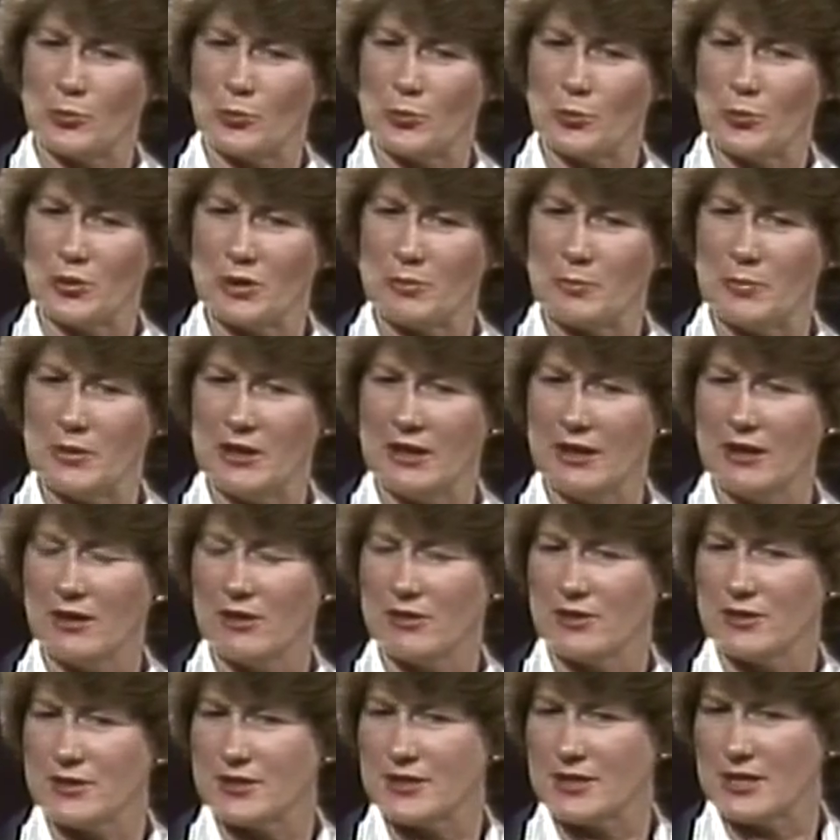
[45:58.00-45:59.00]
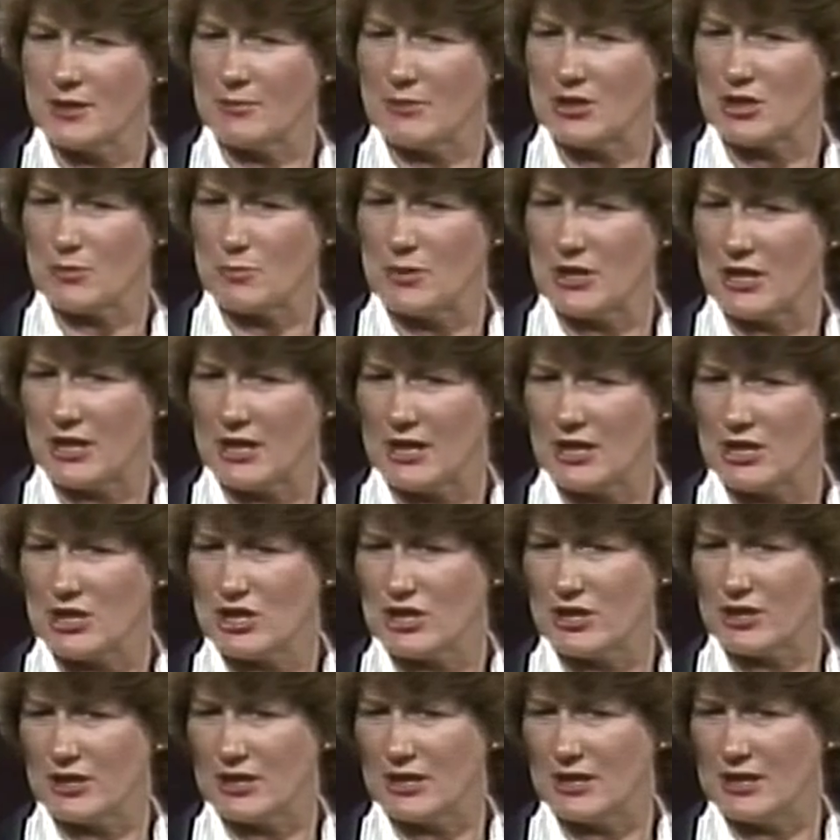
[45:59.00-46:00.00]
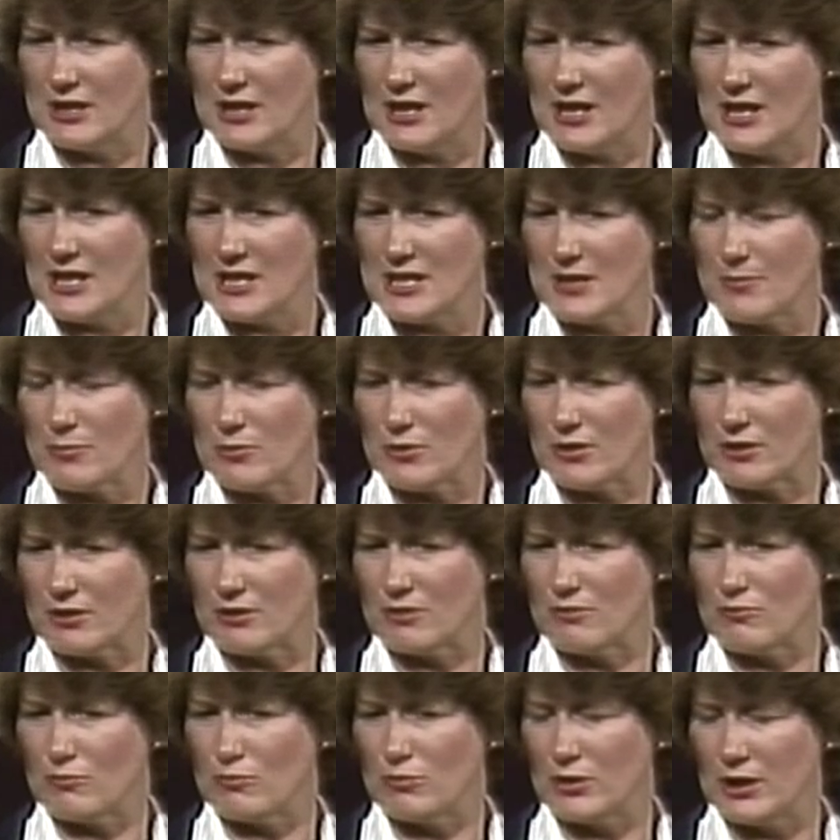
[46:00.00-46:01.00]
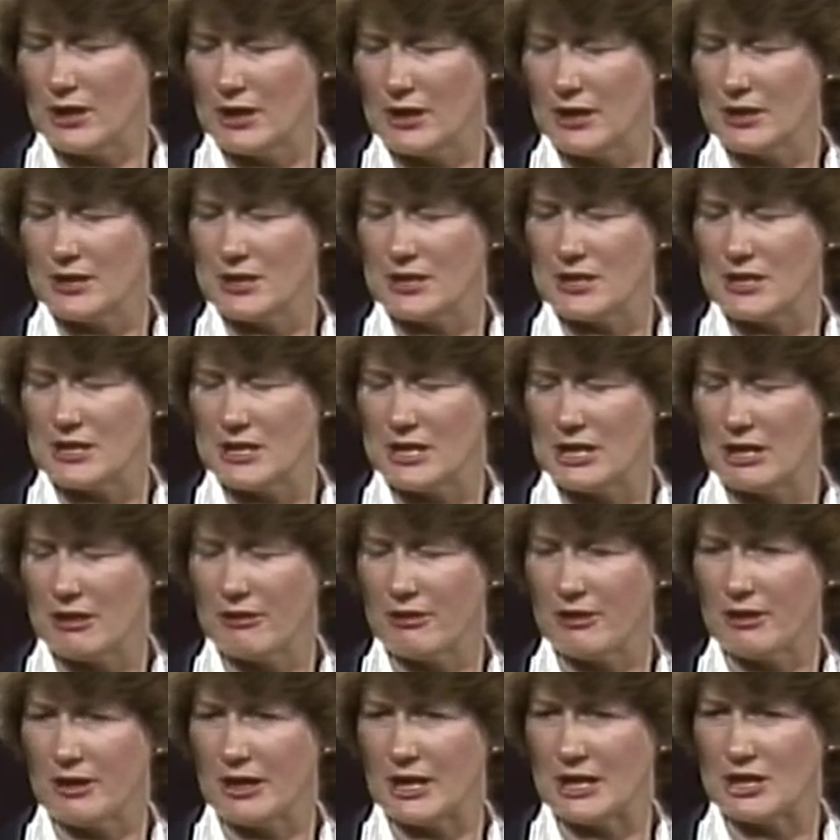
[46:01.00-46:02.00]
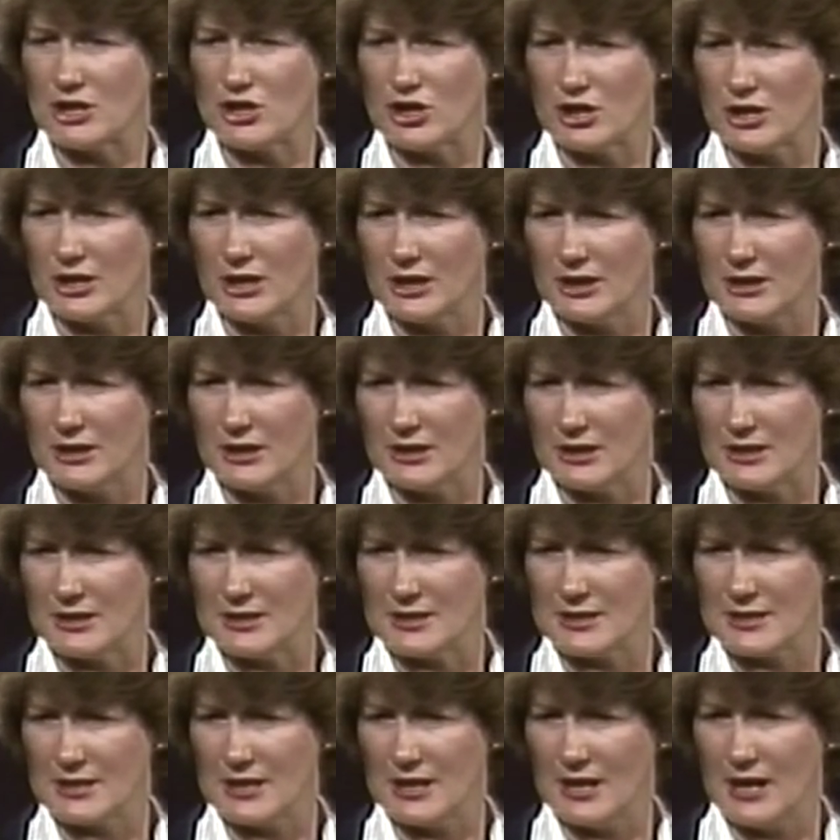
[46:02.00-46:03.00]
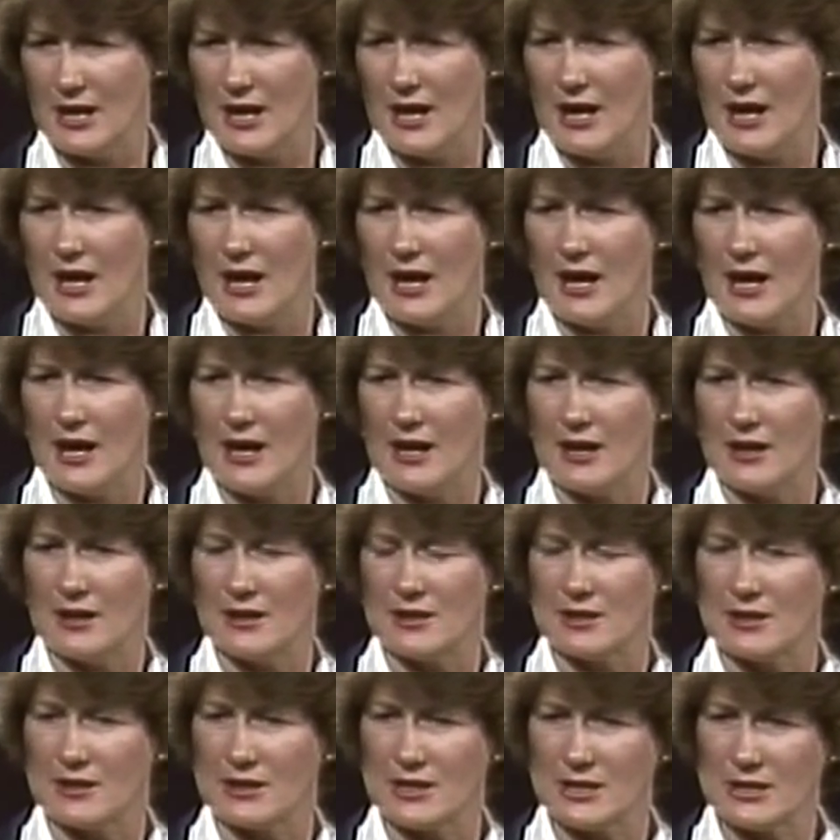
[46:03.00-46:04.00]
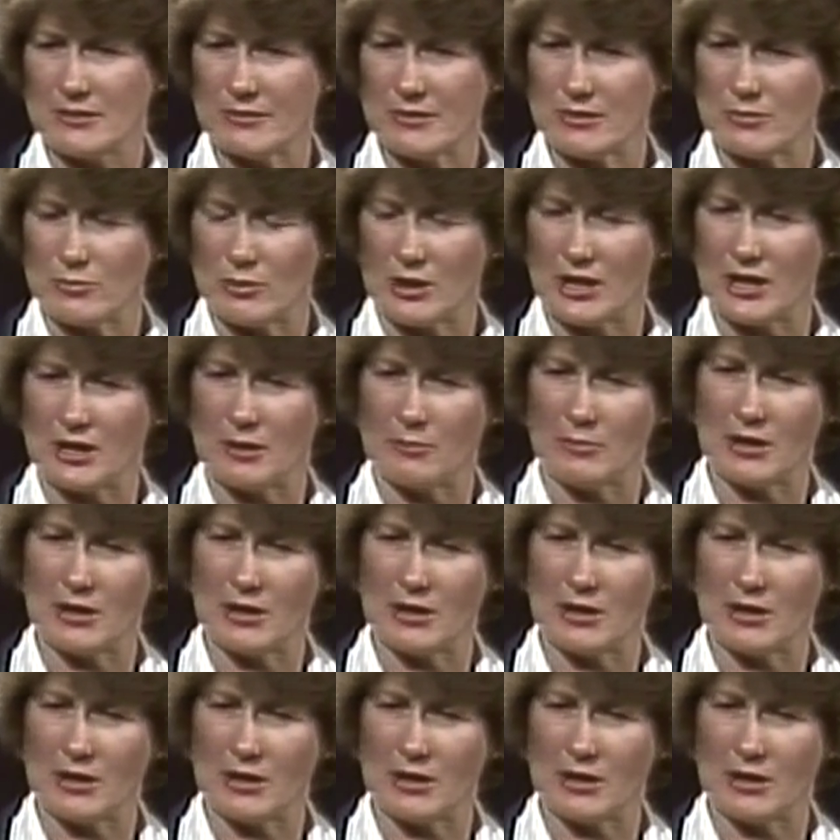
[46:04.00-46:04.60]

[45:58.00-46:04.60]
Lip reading: With being on so much medication, the aspirin really deteriorates your kidneys. And this was one of the